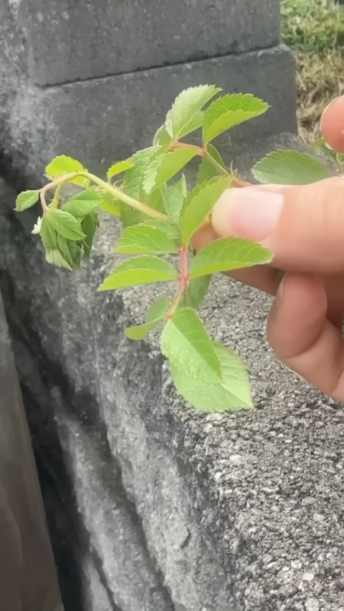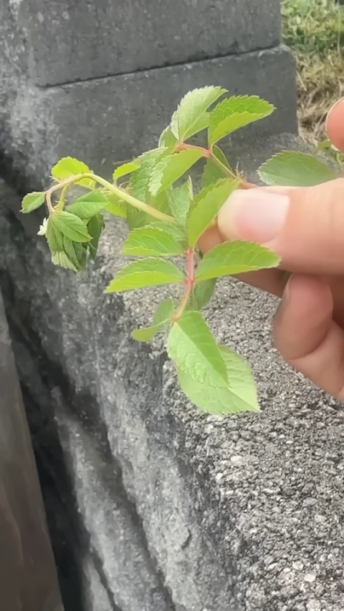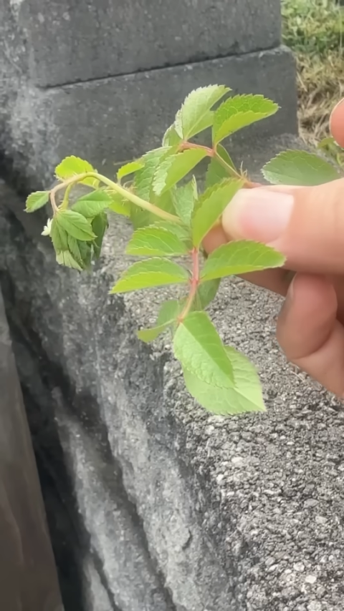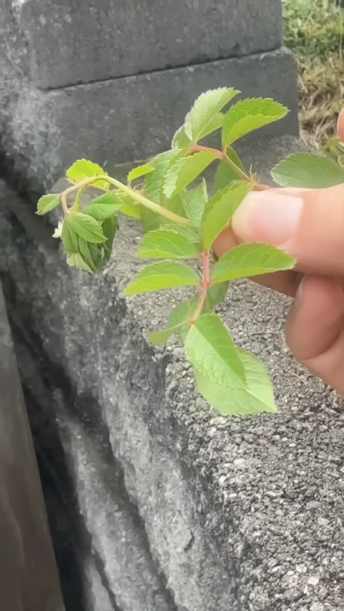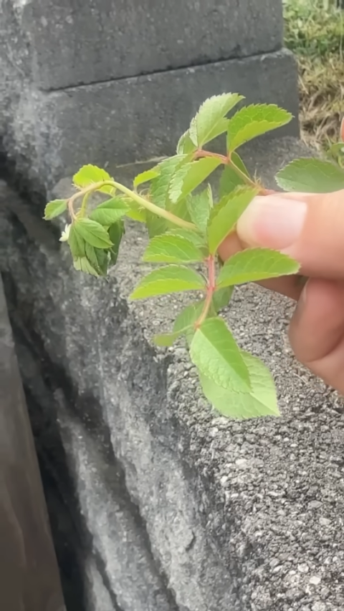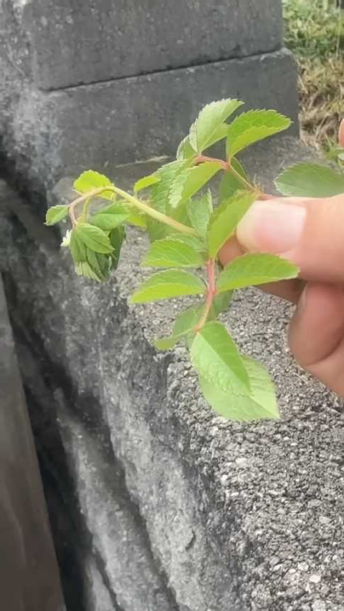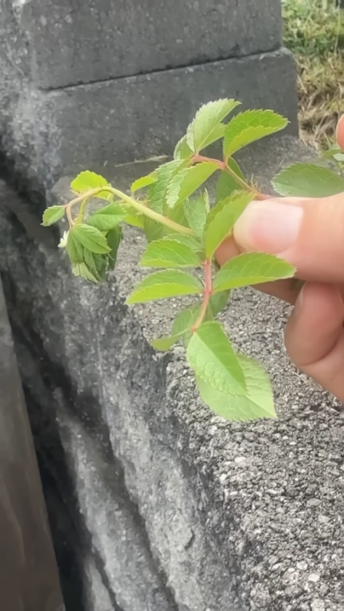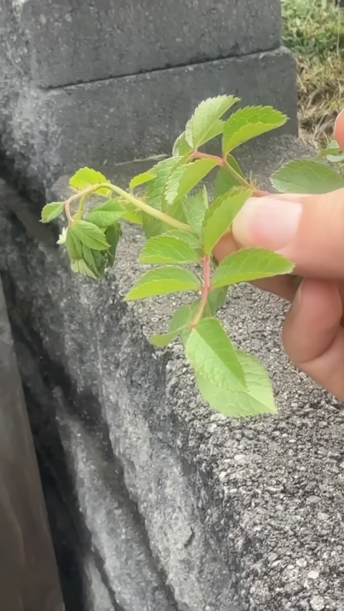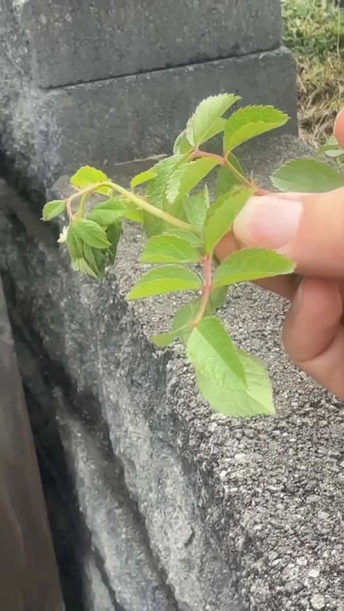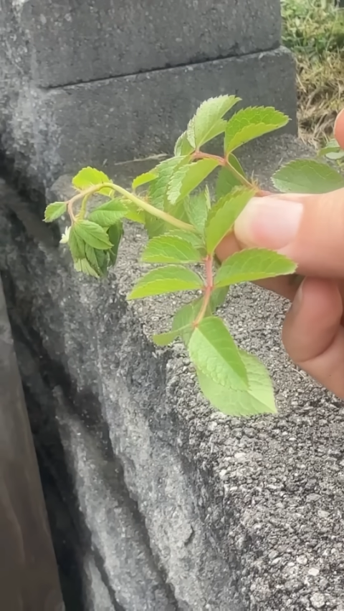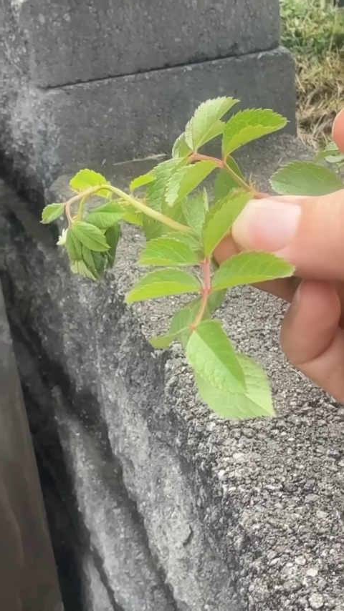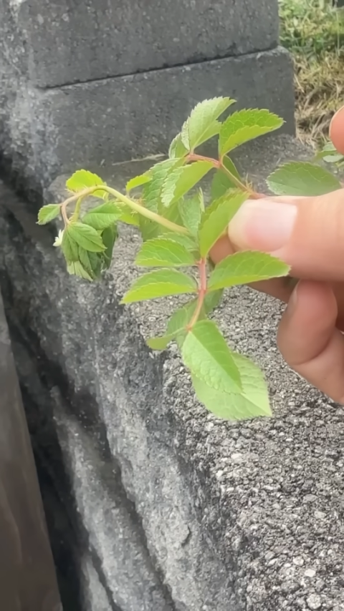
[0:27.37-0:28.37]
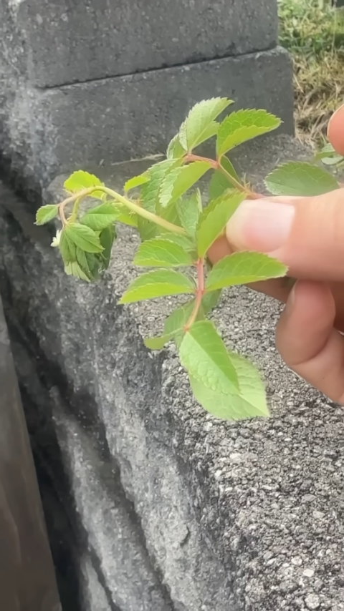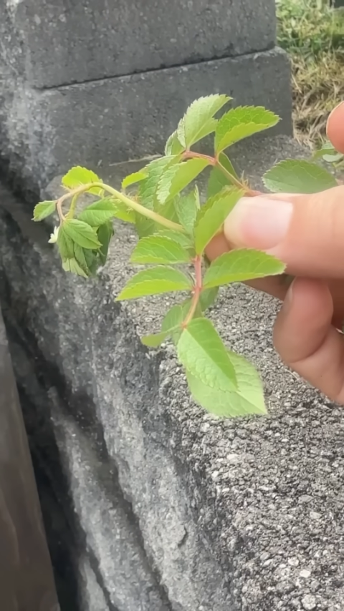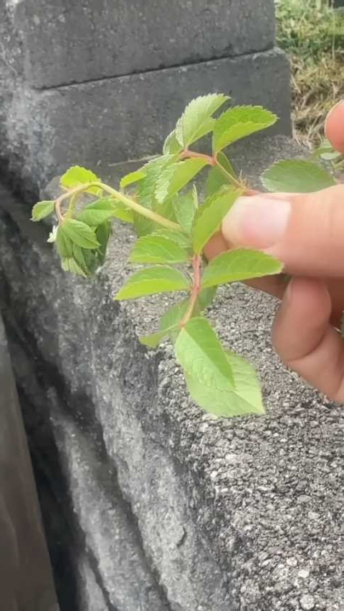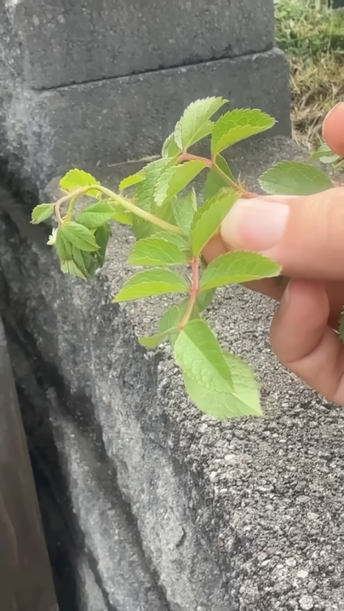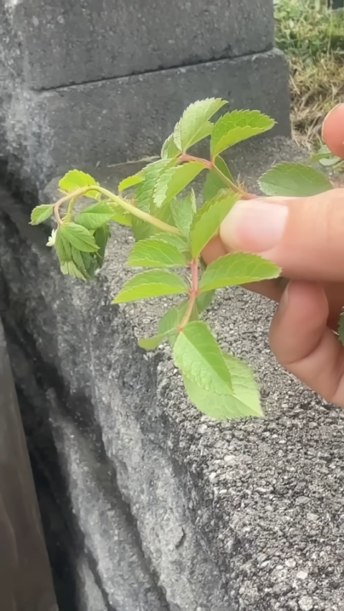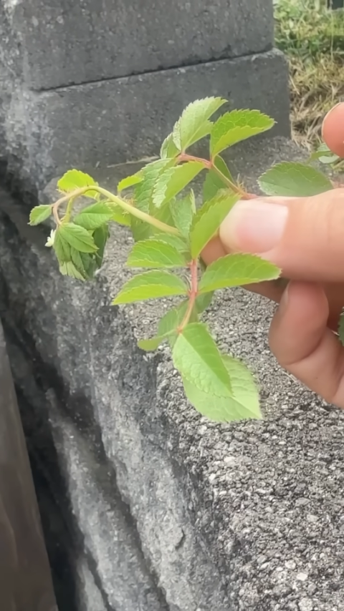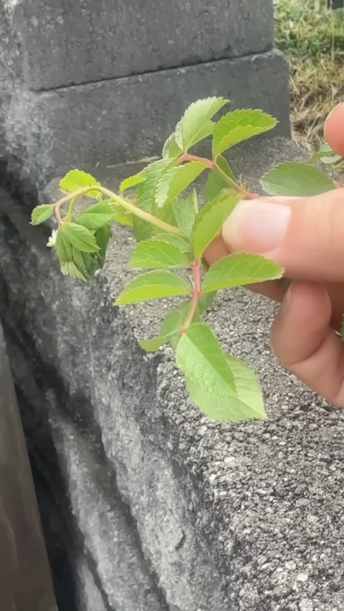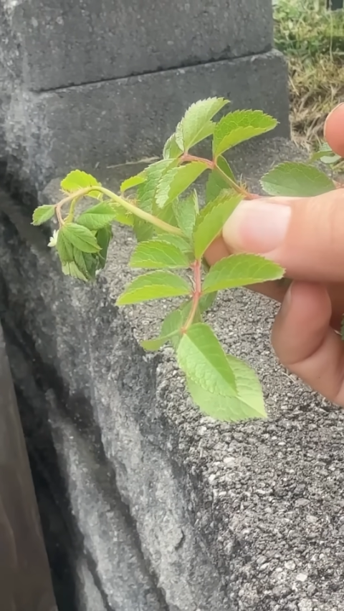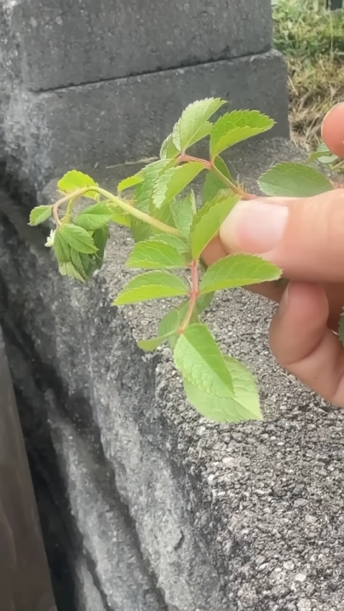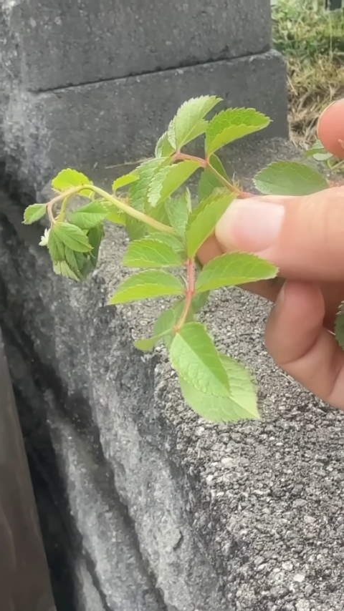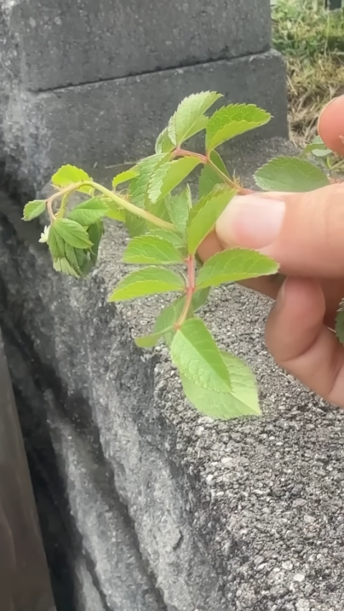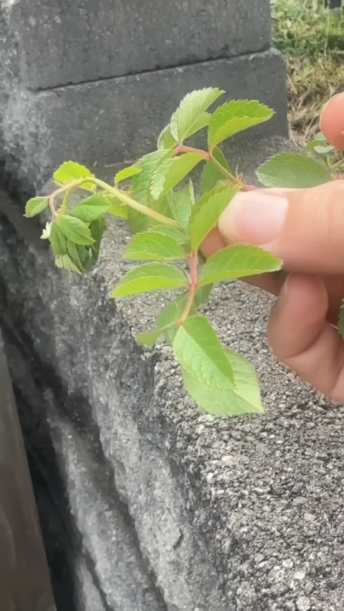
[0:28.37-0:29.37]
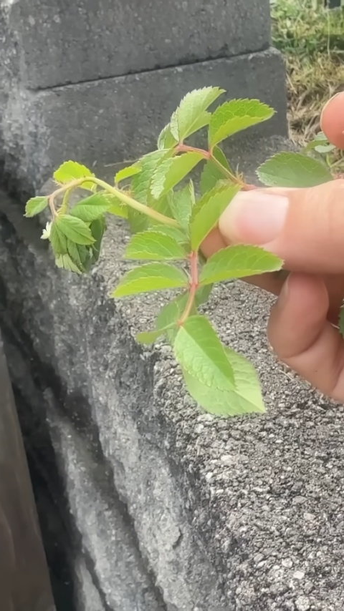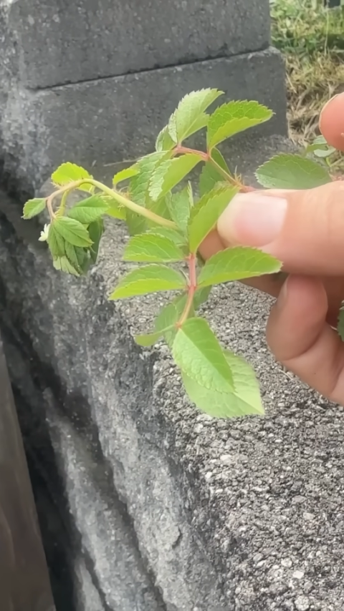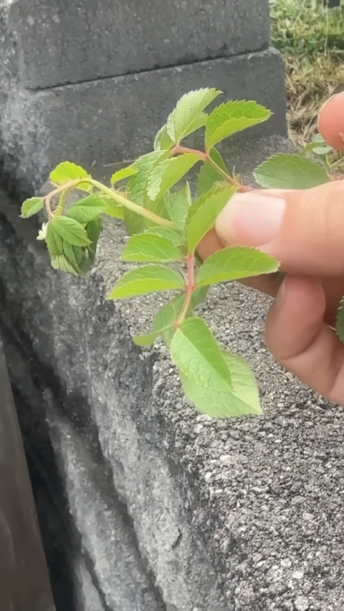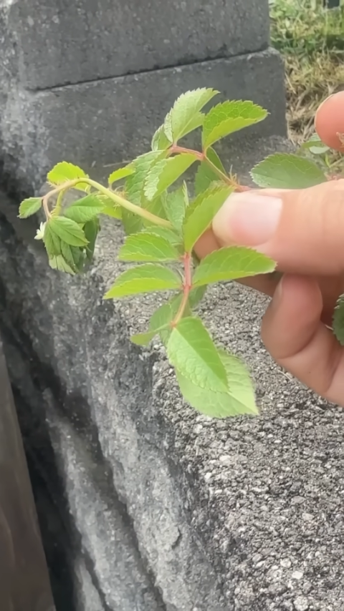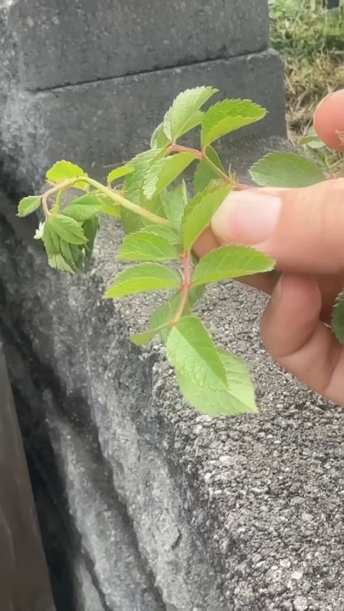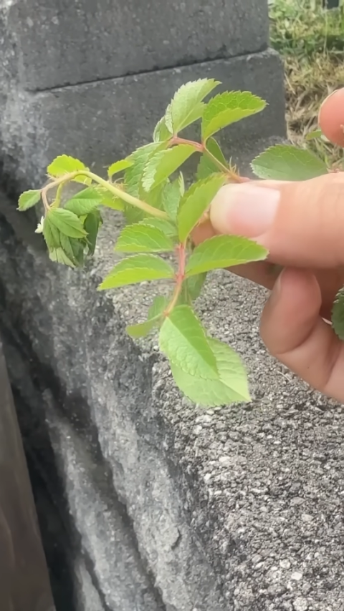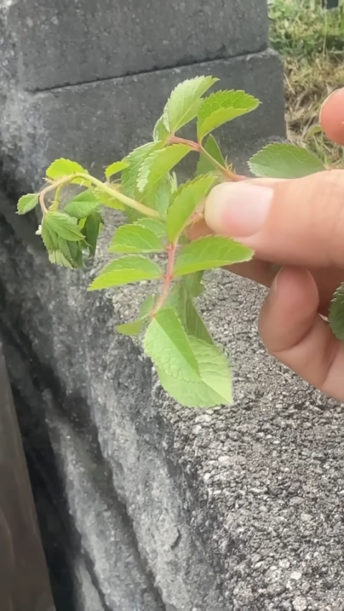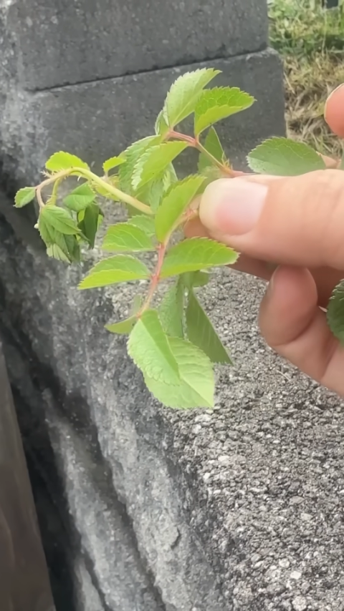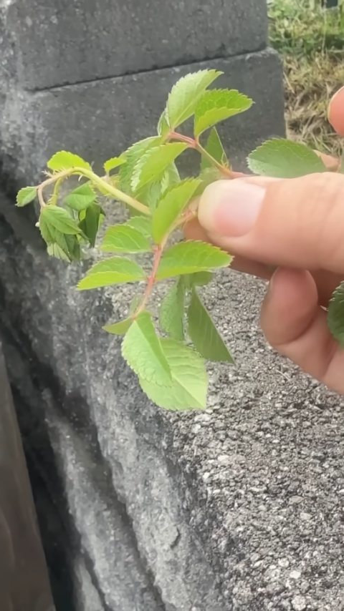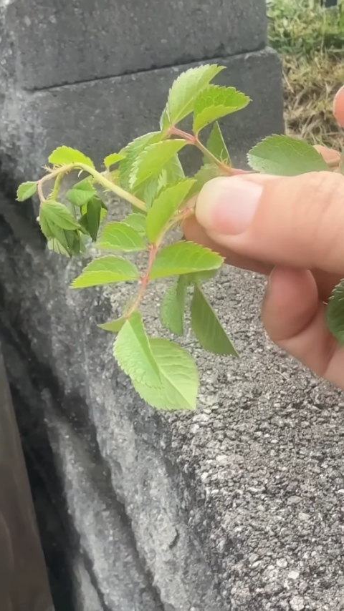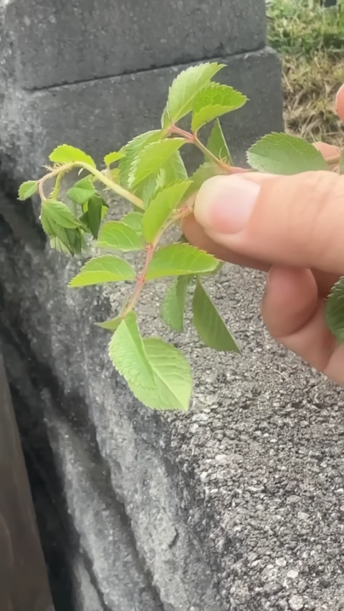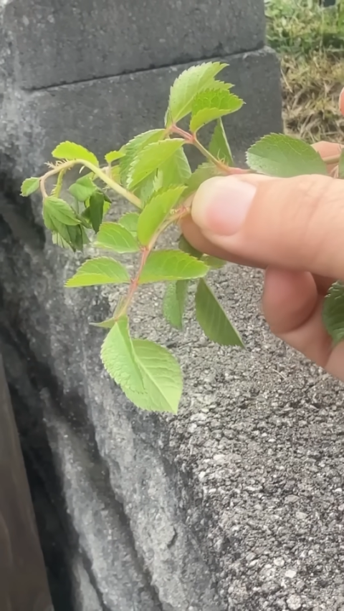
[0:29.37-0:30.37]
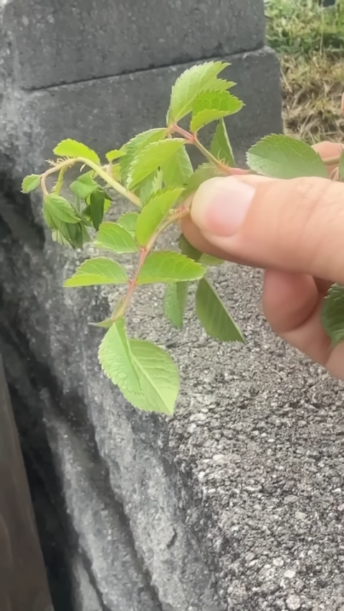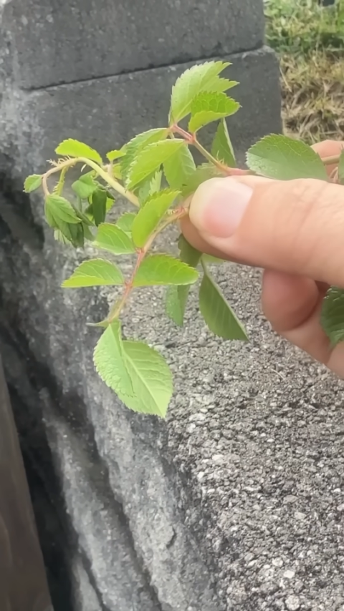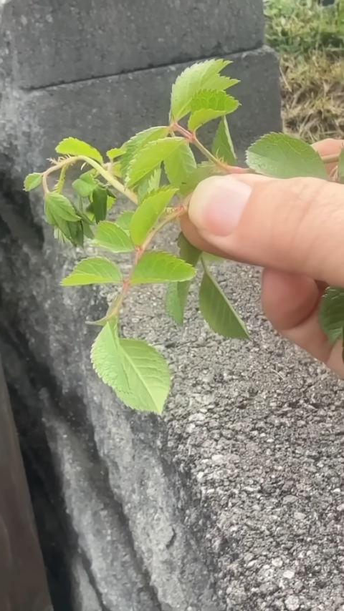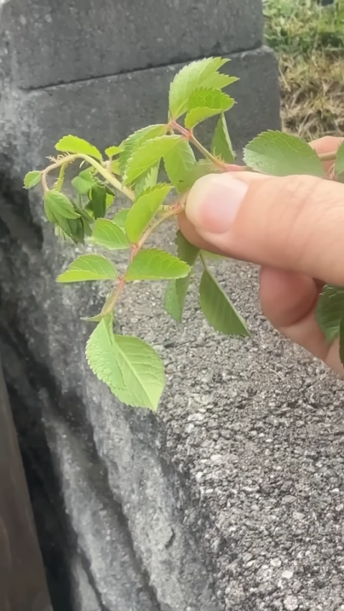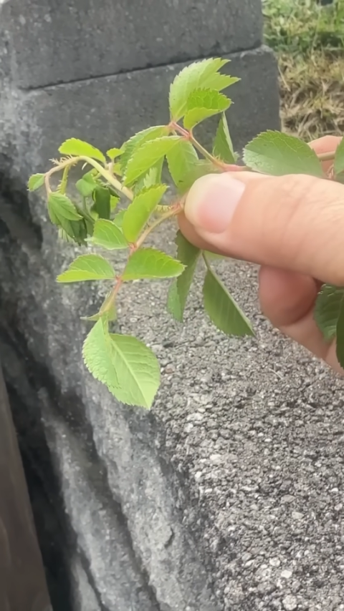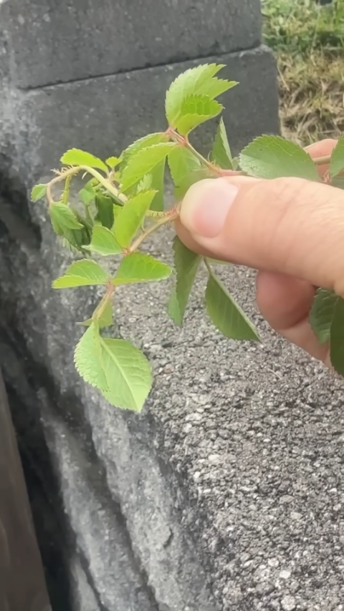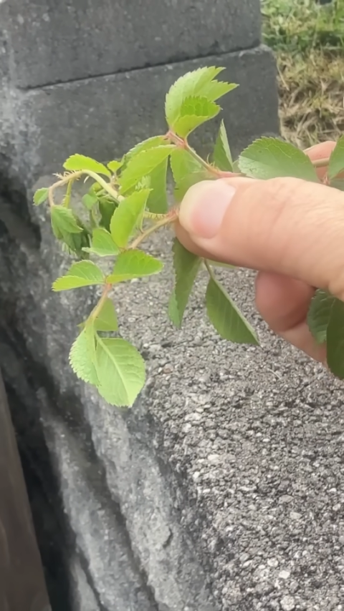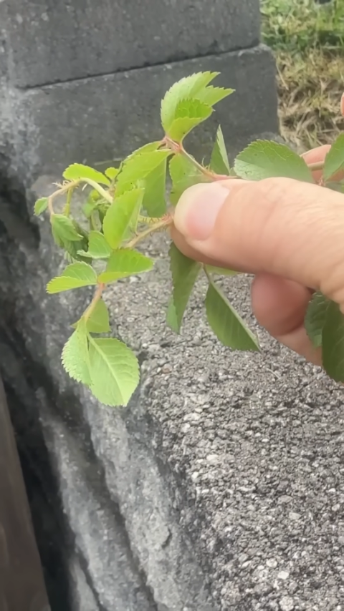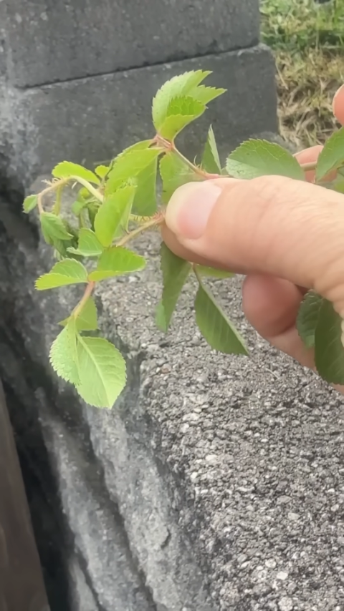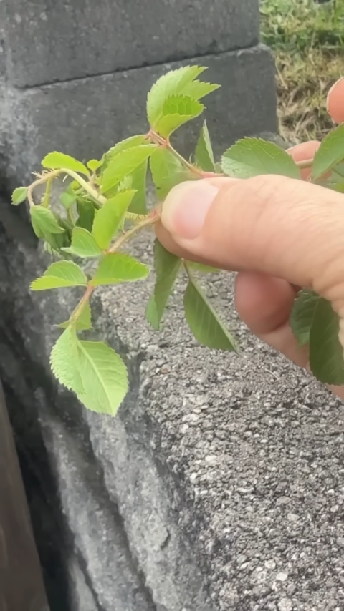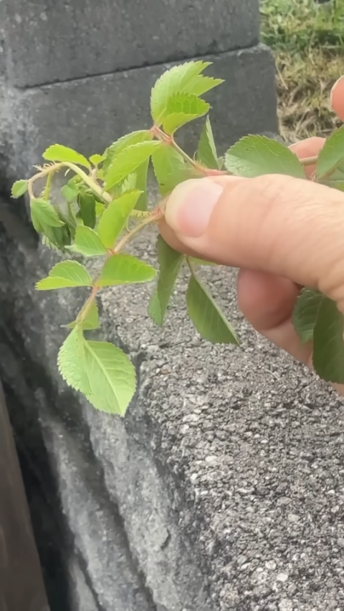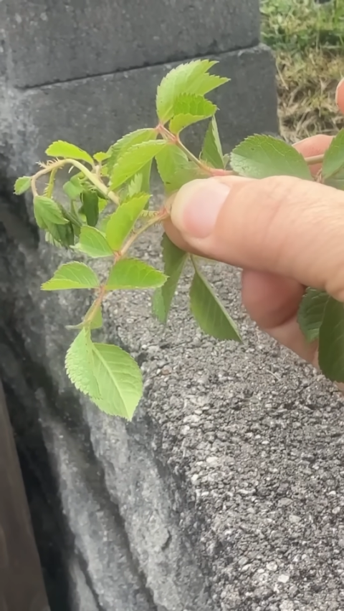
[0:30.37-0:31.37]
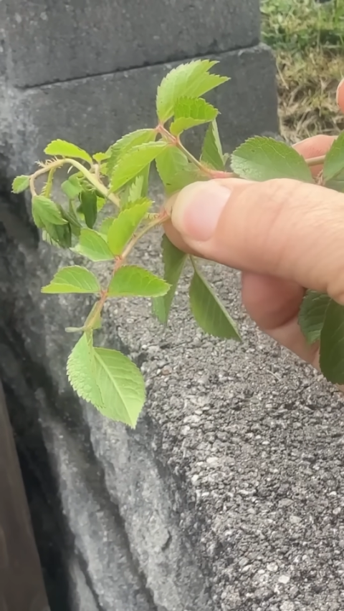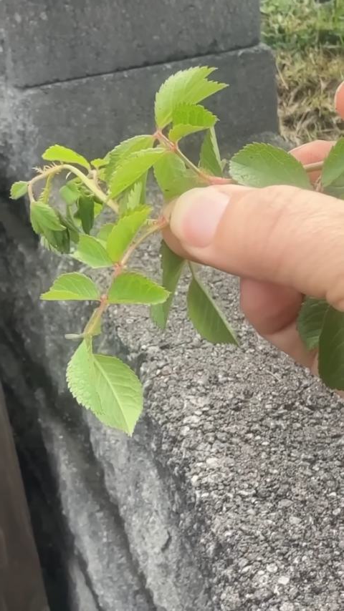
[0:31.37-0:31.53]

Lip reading: Nobody's mouth can be seen.